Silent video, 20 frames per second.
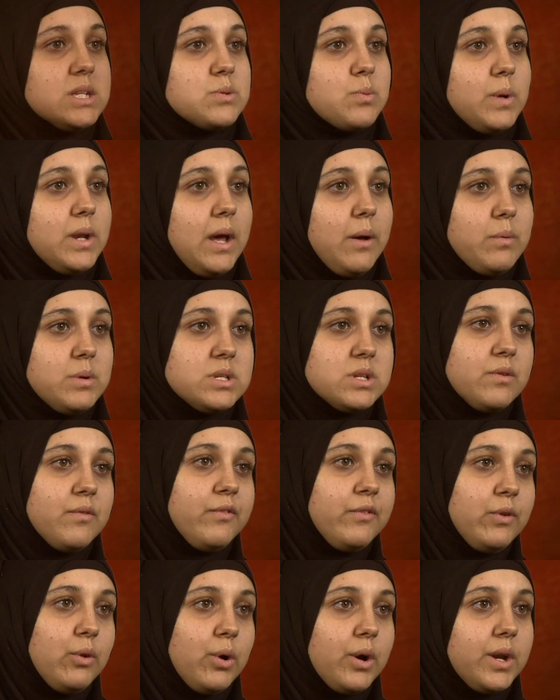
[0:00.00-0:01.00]
When I was in
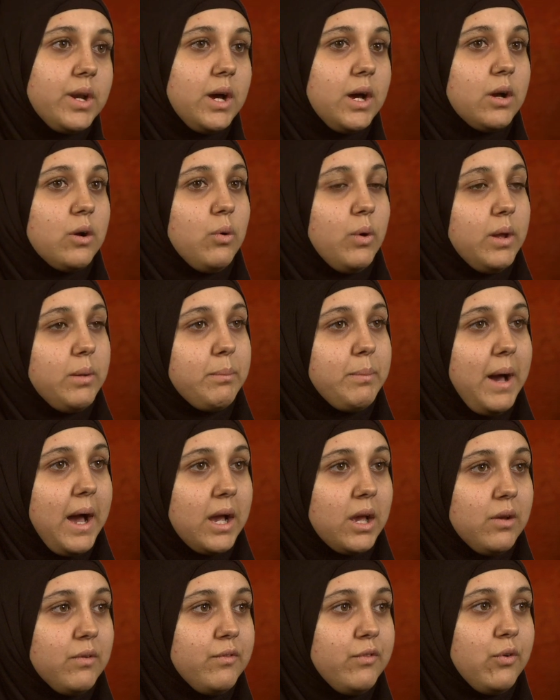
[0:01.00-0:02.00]
Florida, going
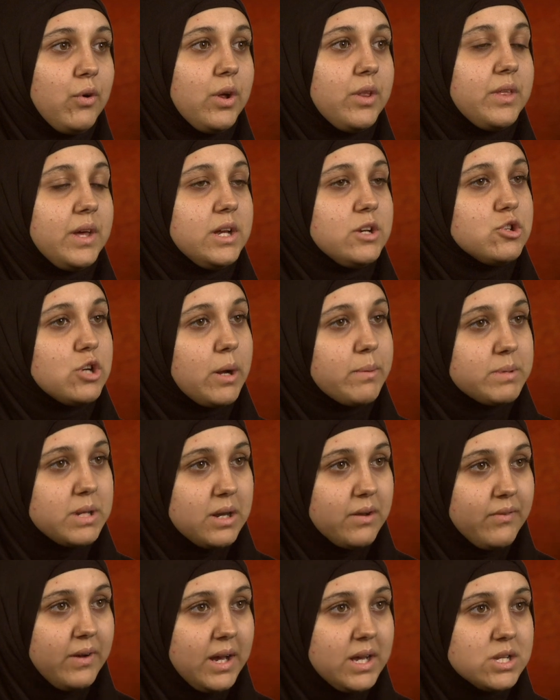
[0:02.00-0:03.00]
back and forth, I dropped
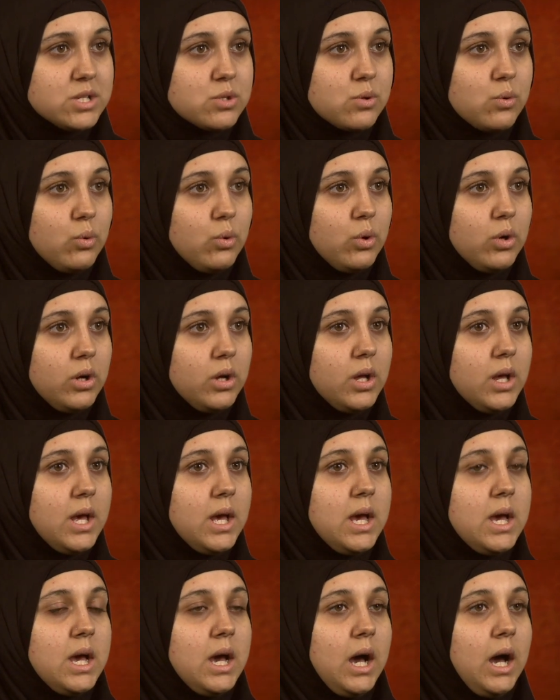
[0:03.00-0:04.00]
out of high school.
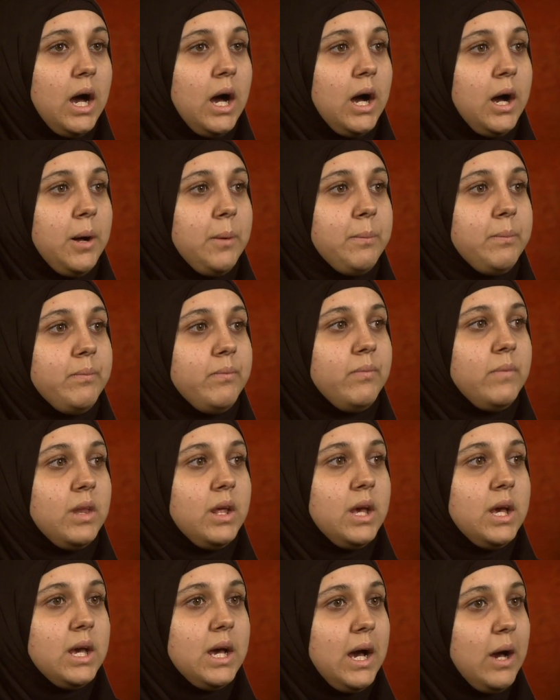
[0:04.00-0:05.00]

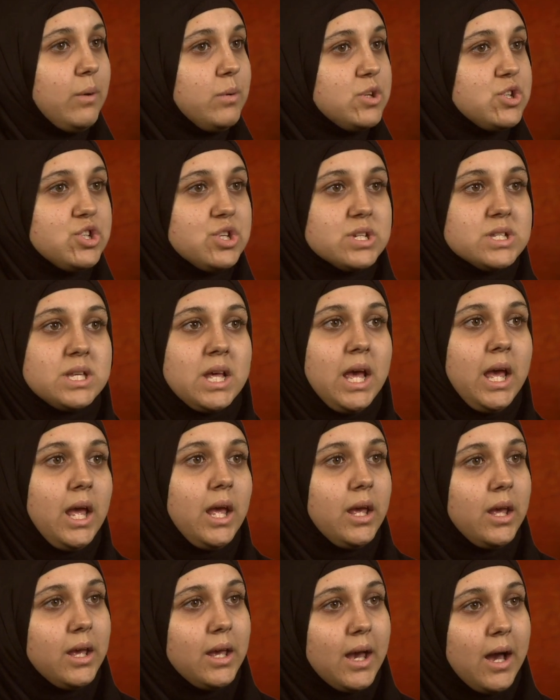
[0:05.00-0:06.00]
I was just
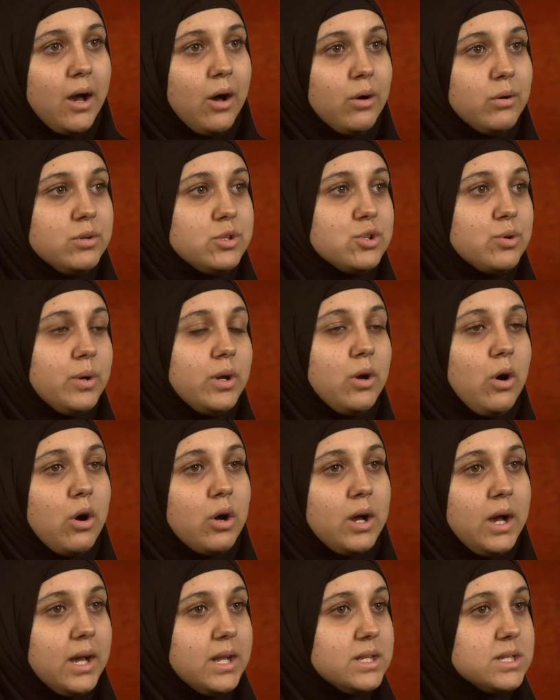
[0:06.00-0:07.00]
hanging out, doing all
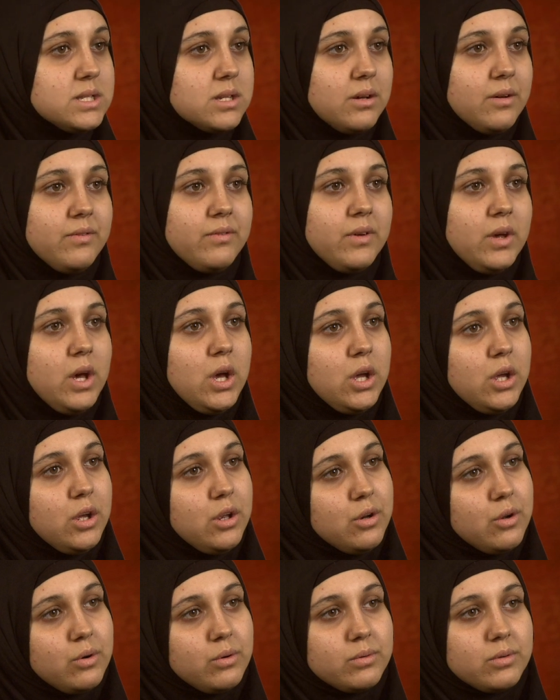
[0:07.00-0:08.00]
kinds of,
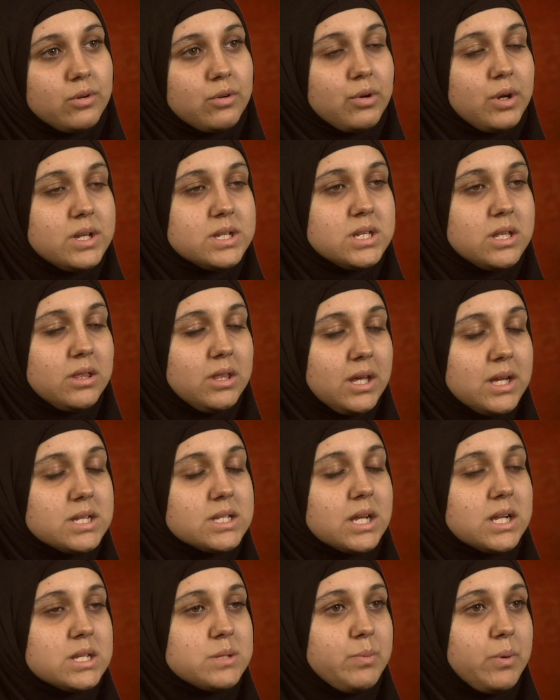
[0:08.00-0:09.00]
crazy
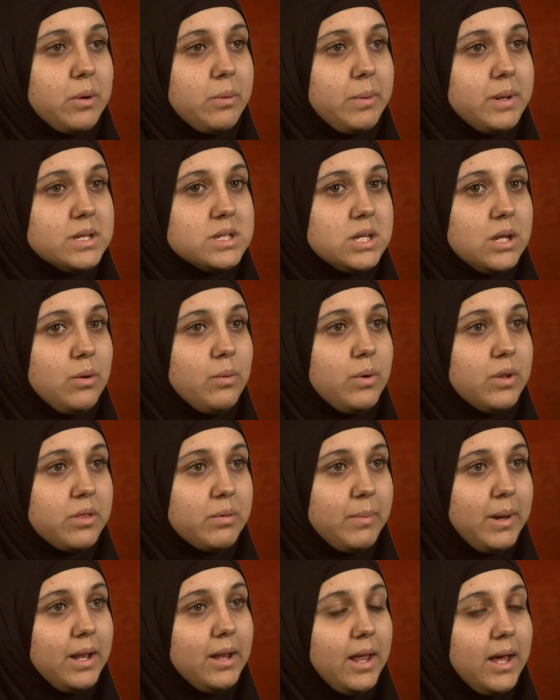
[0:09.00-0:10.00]
things, experimenting with
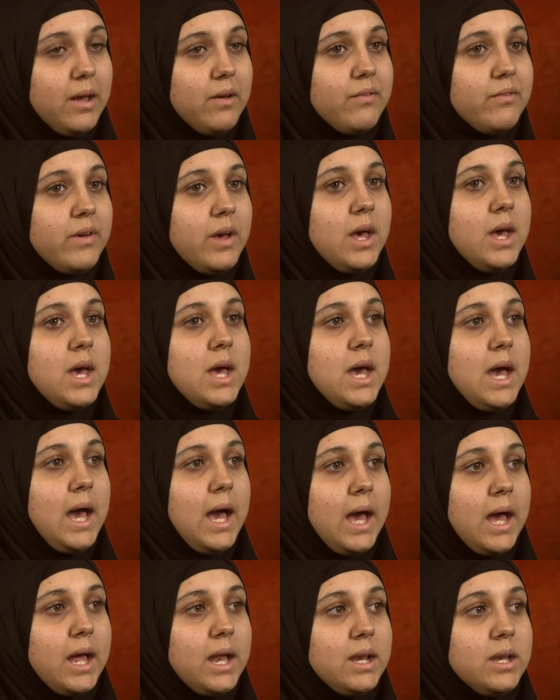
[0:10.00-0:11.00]
my life.
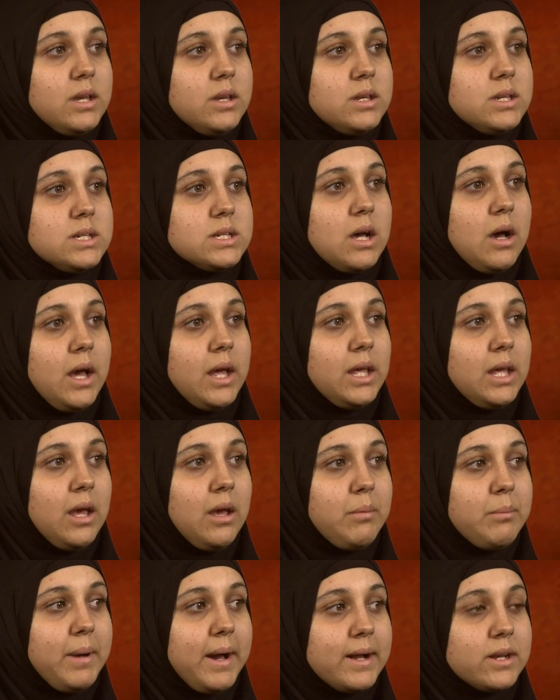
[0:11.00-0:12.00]
And I
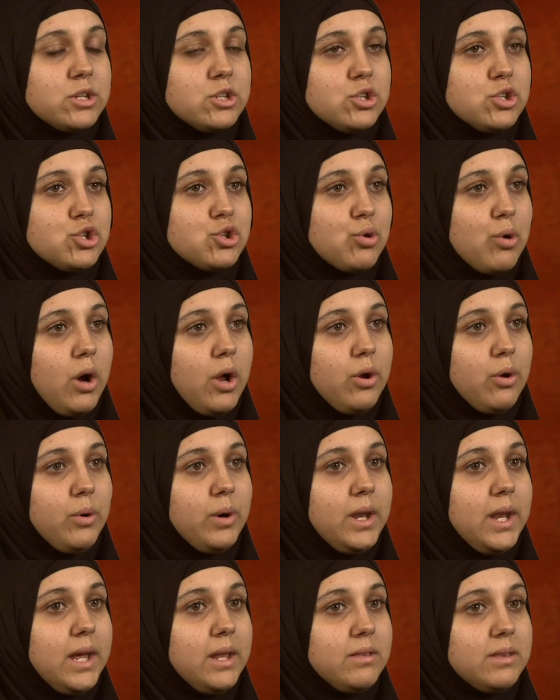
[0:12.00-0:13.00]
came back to Toronto,
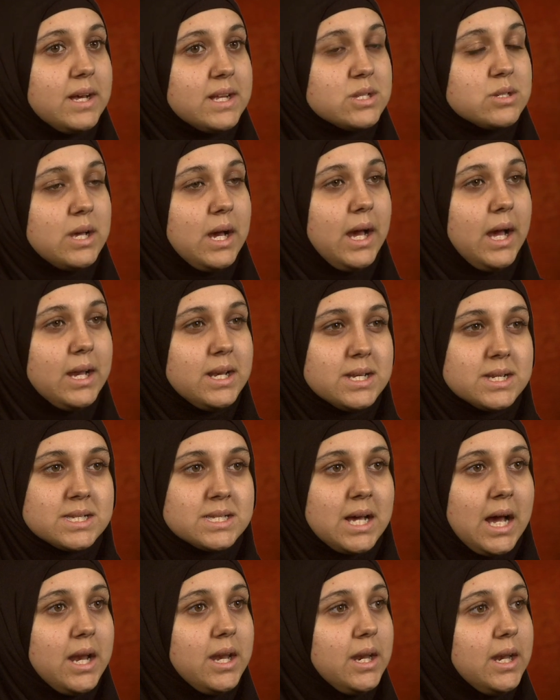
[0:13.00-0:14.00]
and I
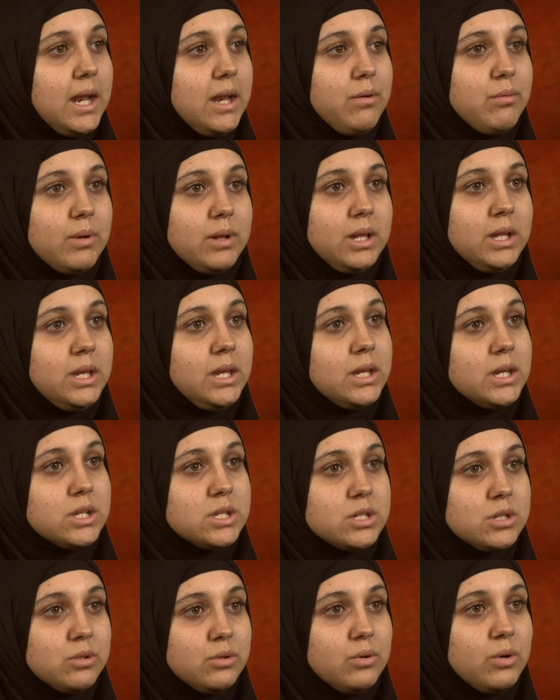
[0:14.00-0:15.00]
decided I really needed
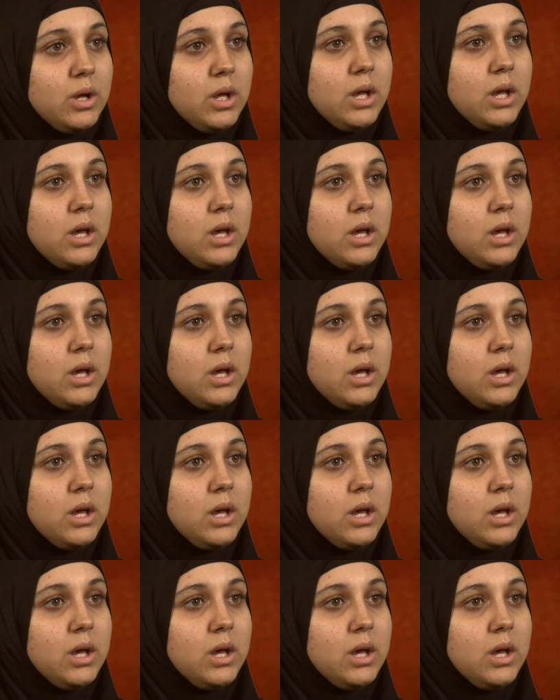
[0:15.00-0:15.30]
a